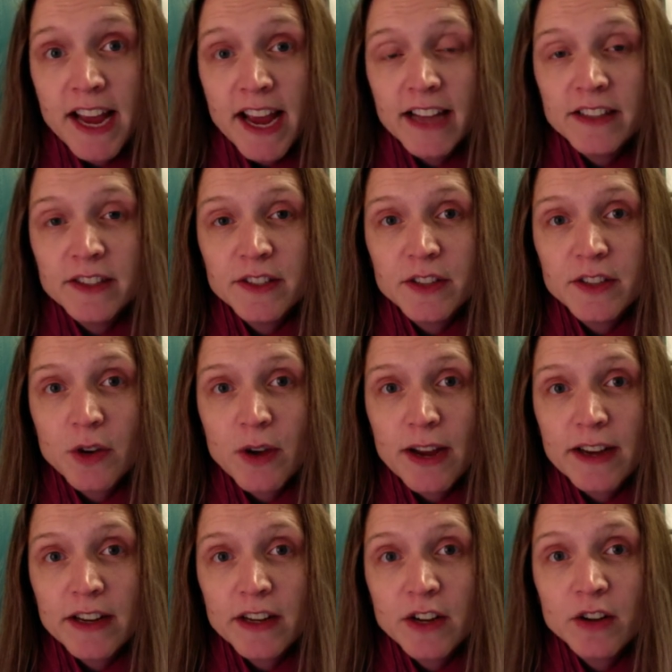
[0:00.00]
And so
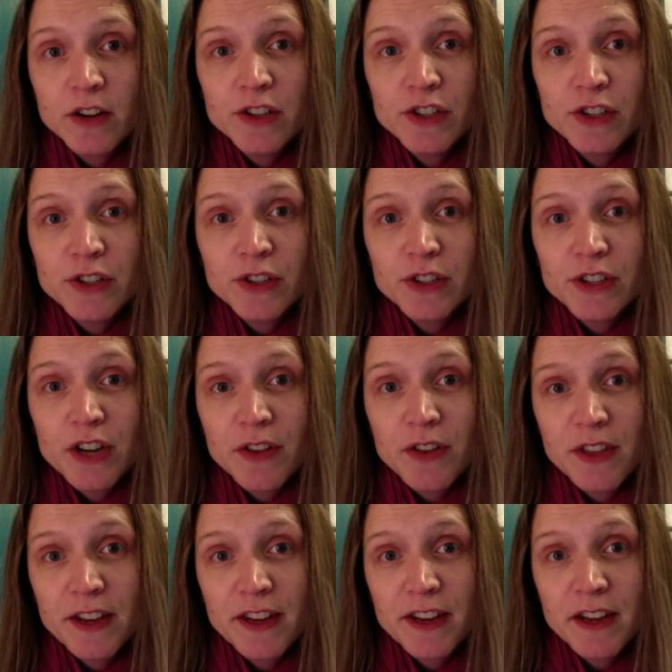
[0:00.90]
I'd encourage you to
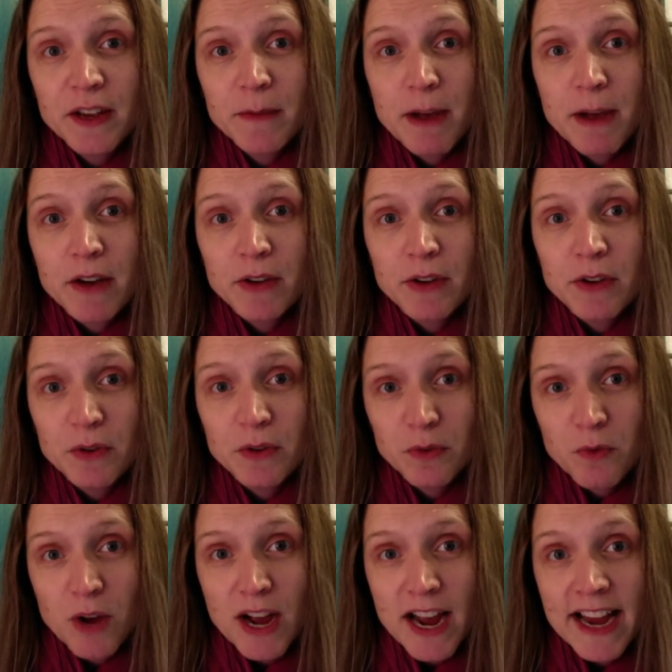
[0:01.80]
start thinking about your
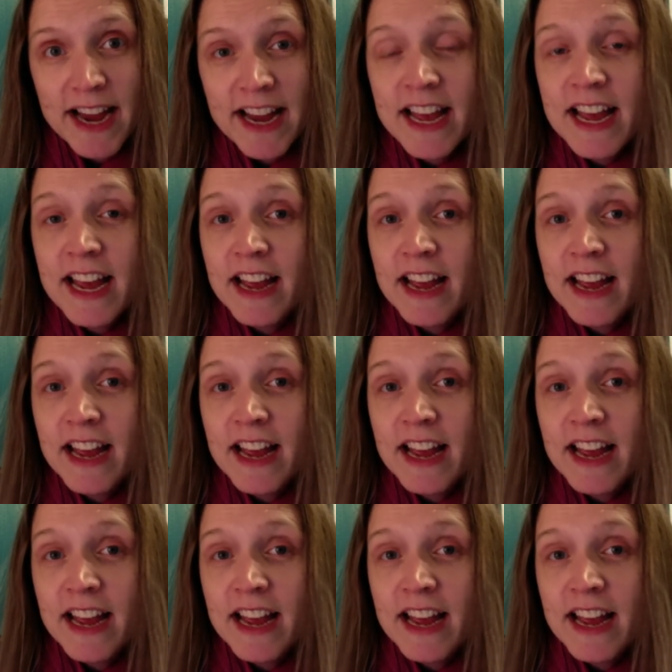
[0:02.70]
why.